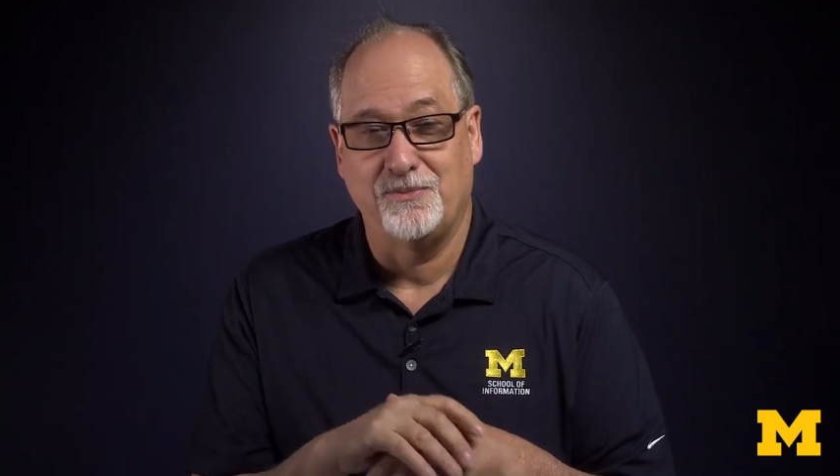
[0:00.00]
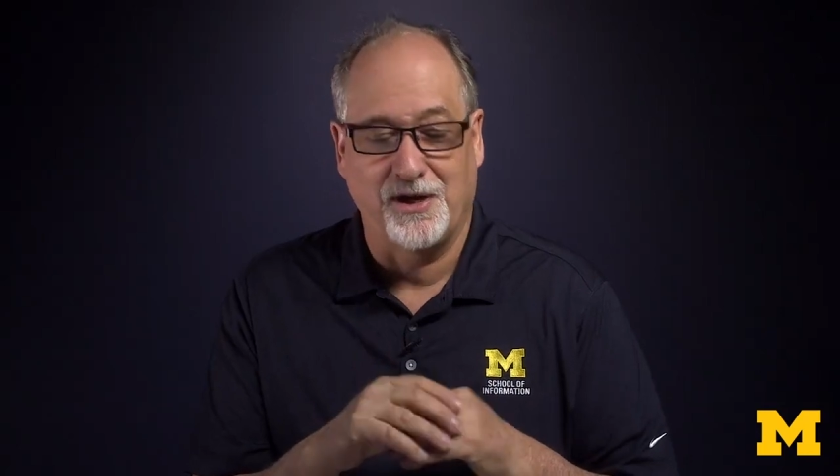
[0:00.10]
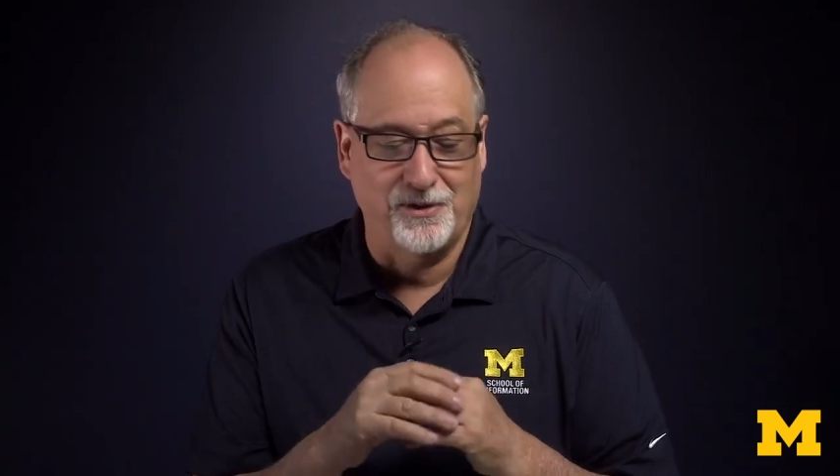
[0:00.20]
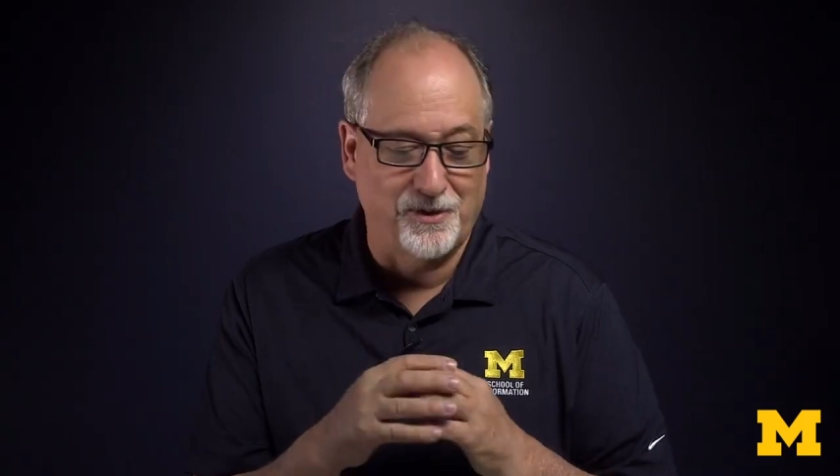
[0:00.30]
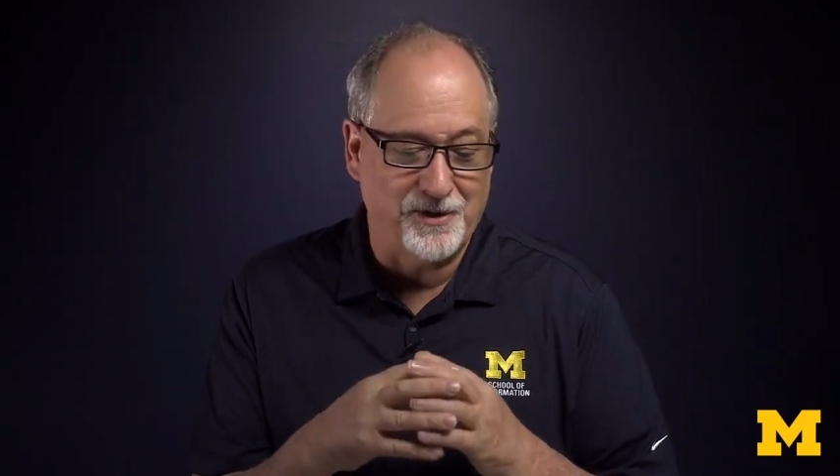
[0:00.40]

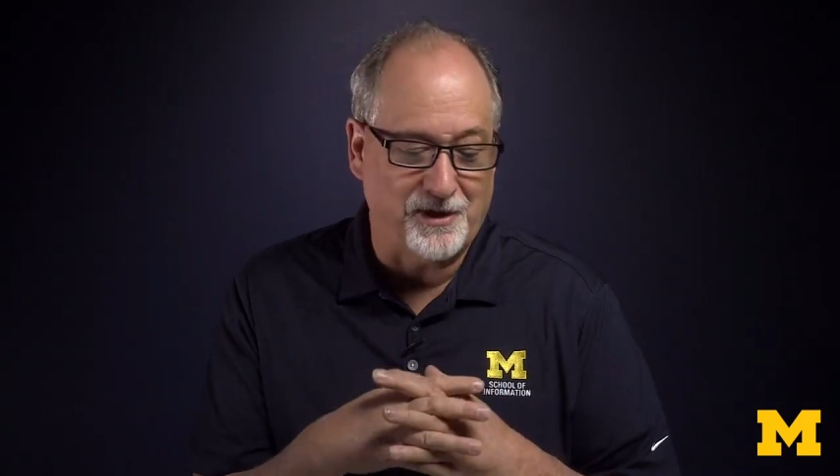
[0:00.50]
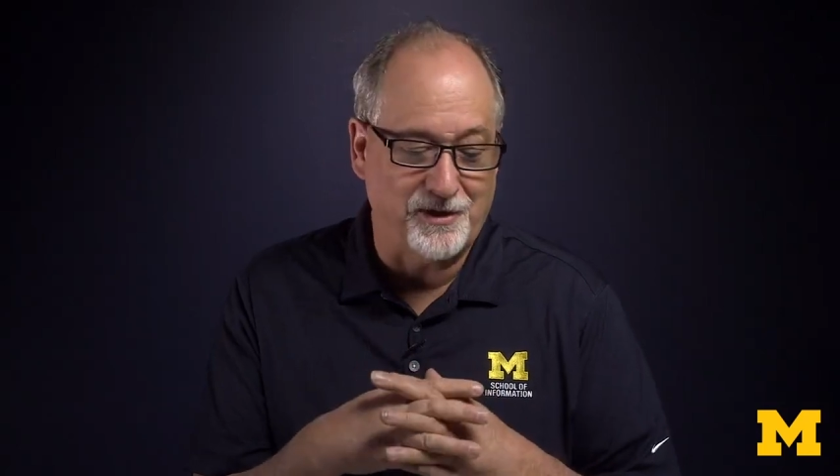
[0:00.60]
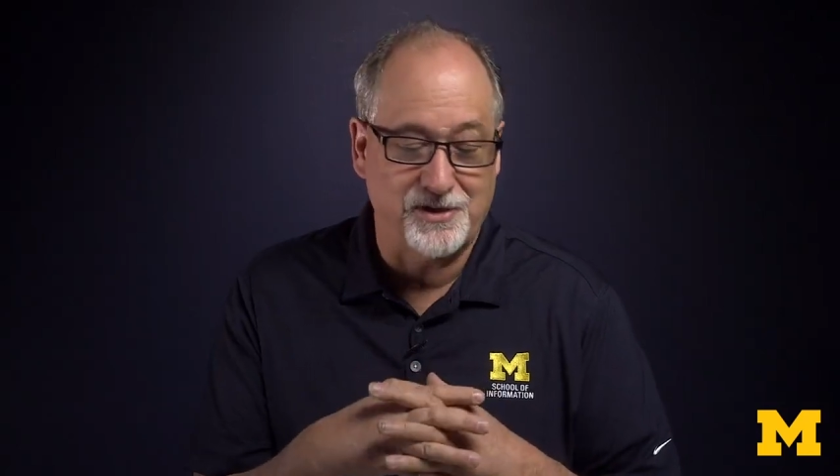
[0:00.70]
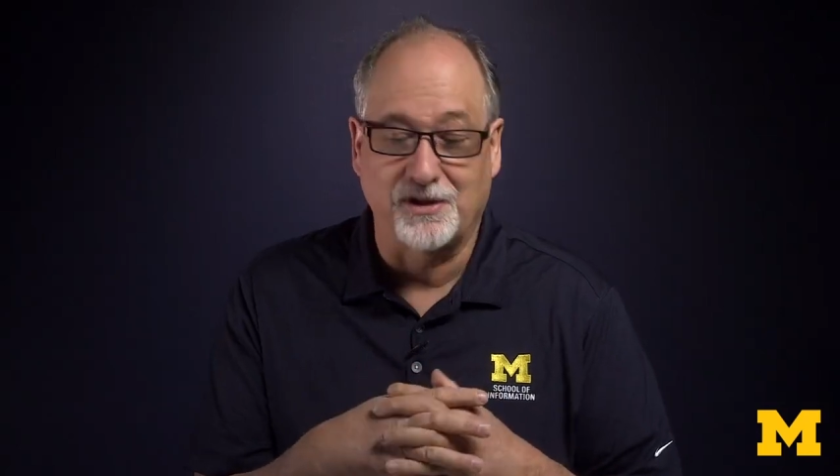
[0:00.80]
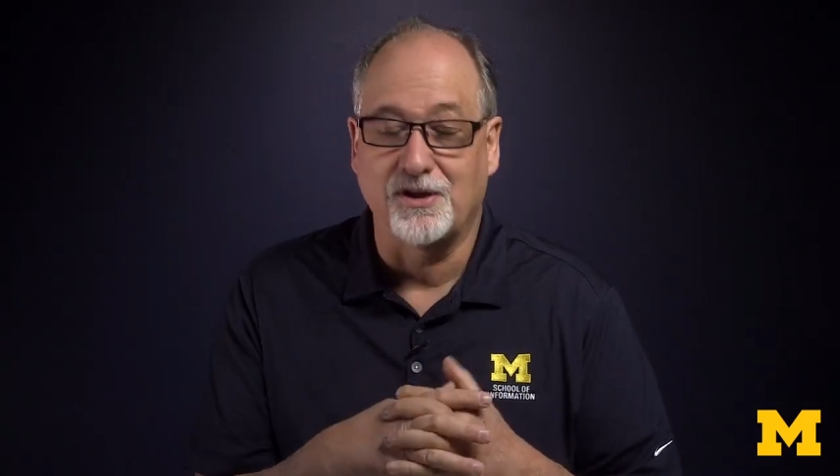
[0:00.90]
My goal there
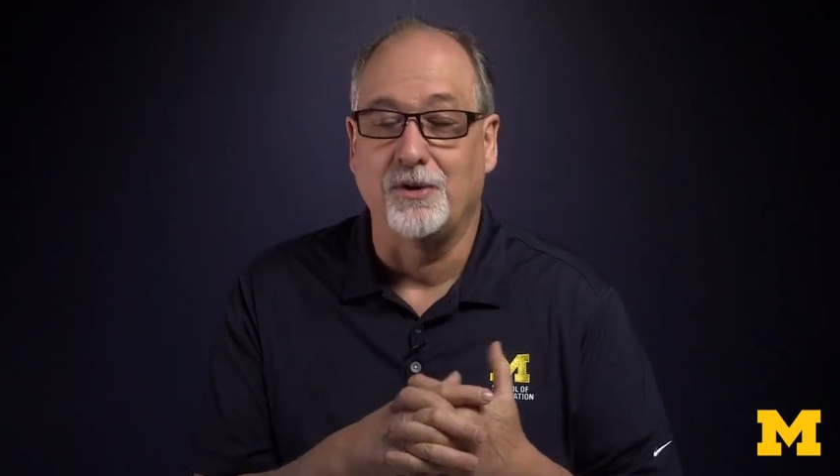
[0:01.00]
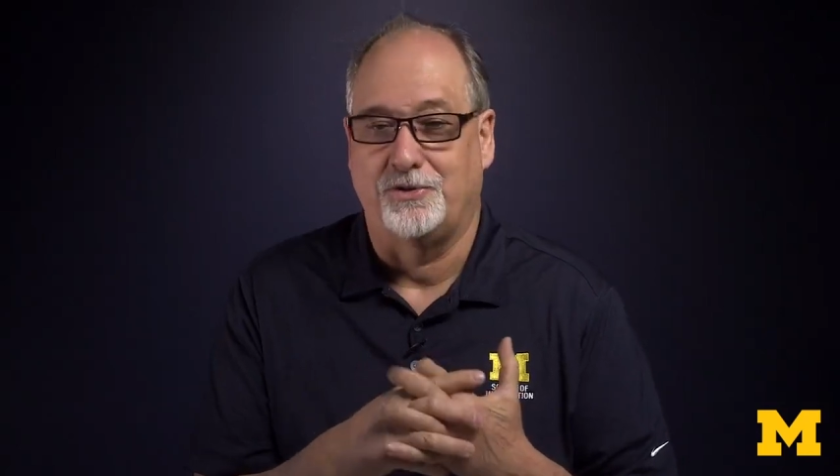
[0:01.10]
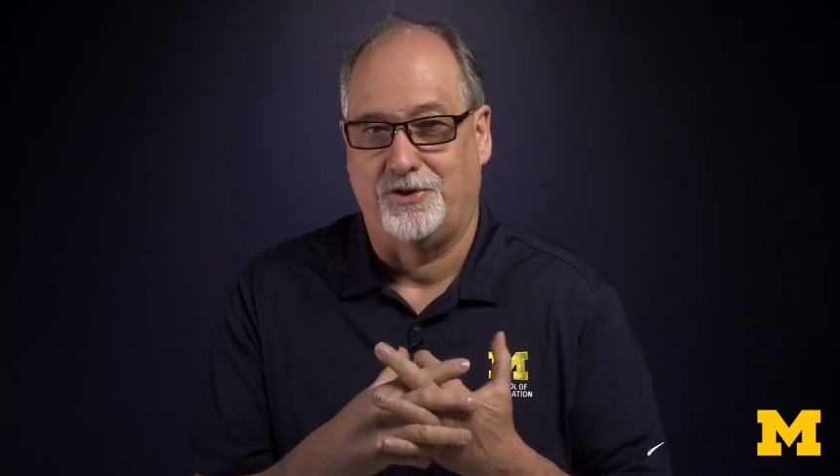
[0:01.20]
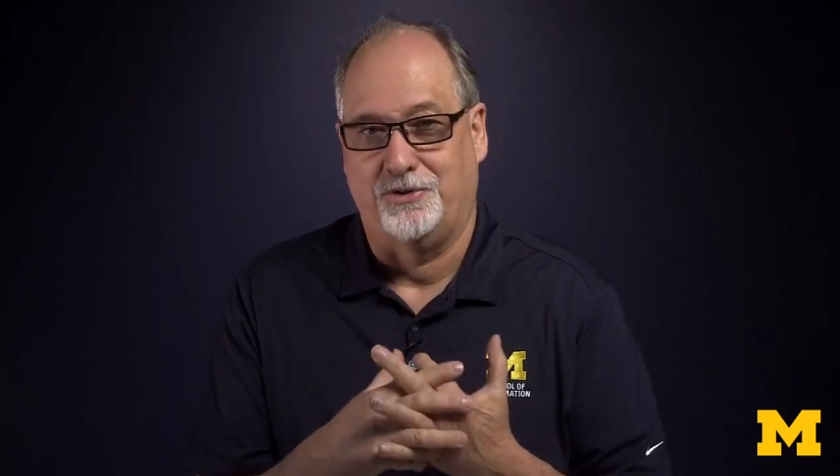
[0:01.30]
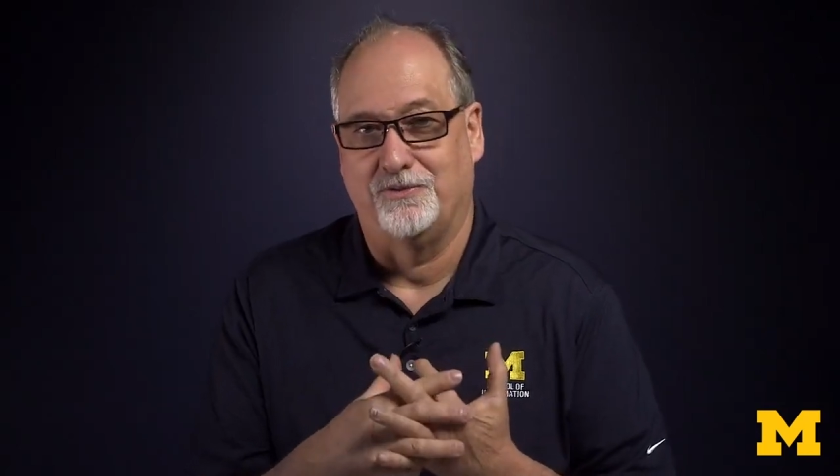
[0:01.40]
is to
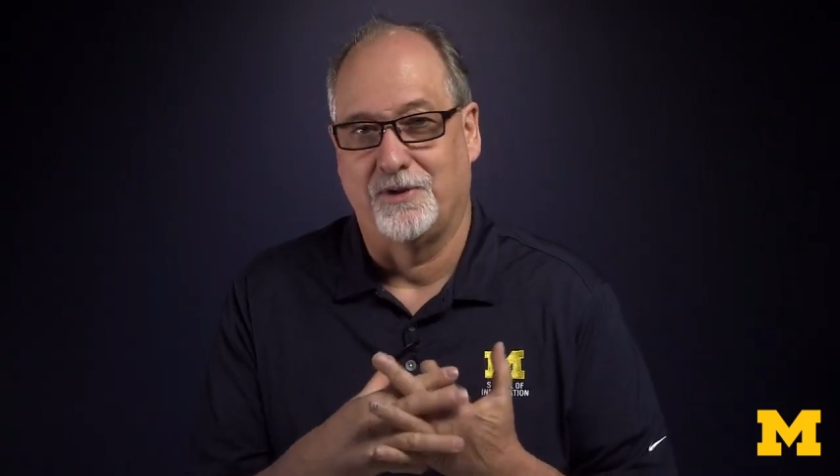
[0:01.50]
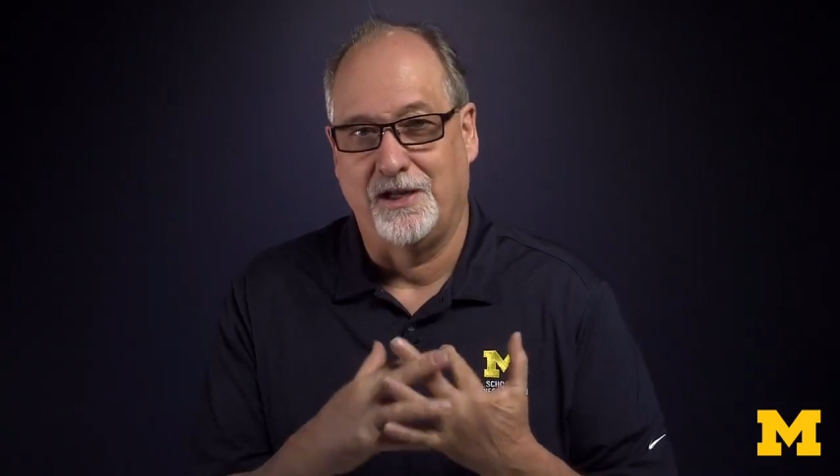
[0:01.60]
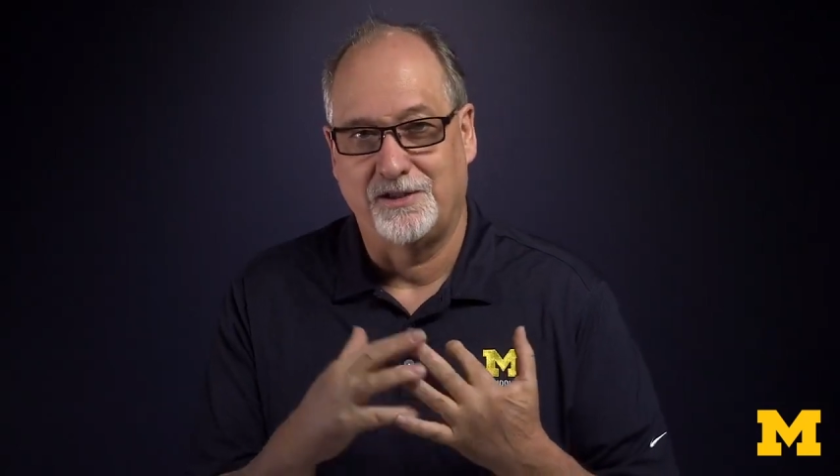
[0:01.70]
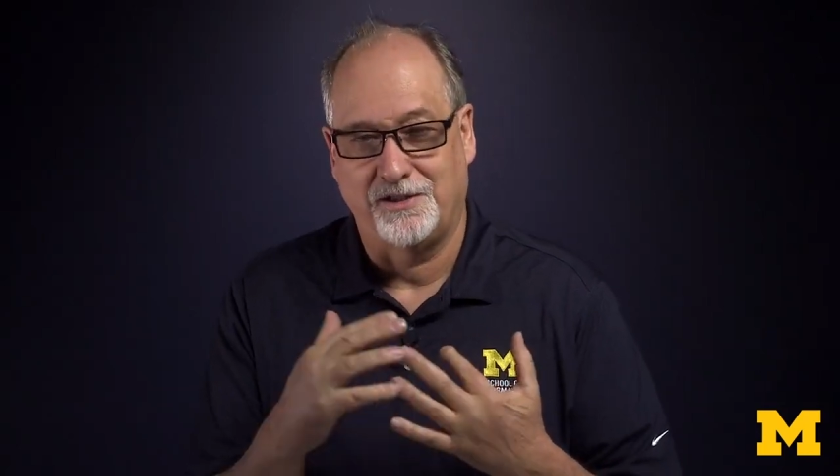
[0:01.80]
coach you, right?